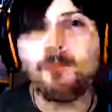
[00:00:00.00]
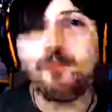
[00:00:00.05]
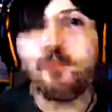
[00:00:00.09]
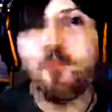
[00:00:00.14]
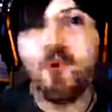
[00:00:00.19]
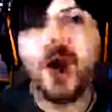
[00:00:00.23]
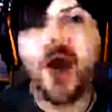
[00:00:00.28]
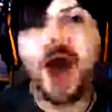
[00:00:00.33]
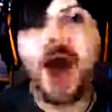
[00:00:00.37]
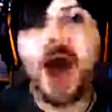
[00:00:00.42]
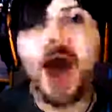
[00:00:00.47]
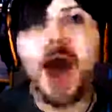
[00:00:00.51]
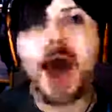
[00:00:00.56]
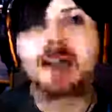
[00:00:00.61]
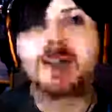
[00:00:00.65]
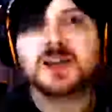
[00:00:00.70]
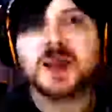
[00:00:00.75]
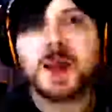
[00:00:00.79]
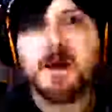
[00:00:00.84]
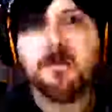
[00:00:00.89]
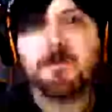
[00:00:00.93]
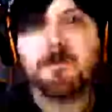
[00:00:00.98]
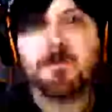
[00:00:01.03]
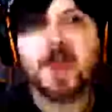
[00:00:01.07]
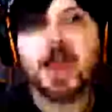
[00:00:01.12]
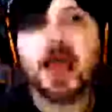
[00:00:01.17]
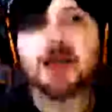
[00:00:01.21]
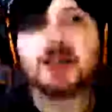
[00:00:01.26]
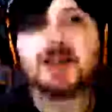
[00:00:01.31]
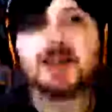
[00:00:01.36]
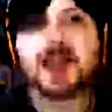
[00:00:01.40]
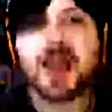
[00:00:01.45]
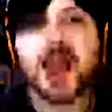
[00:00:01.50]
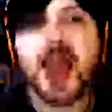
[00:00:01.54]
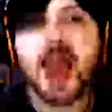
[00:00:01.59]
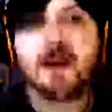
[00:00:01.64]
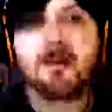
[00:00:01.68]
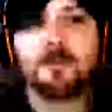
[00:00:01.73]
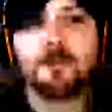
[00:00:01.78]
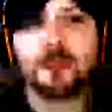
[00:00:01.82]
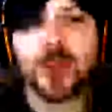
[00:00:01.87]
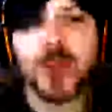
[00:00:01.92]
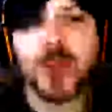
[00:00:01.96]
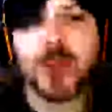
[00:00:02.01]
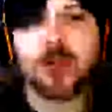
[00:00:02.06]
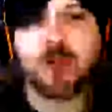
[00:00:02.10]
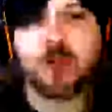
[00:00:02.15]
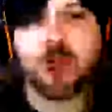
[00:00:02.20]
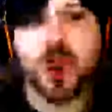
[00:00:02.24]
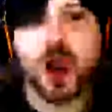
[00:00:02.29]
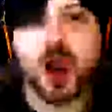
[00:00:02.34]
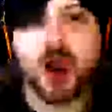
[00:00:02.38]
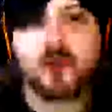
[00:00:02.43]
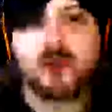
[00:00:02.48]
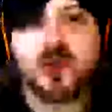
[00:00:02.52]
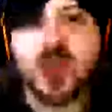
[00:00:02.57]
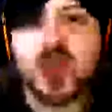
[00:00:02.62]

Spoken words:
What?! It can't be Wolf!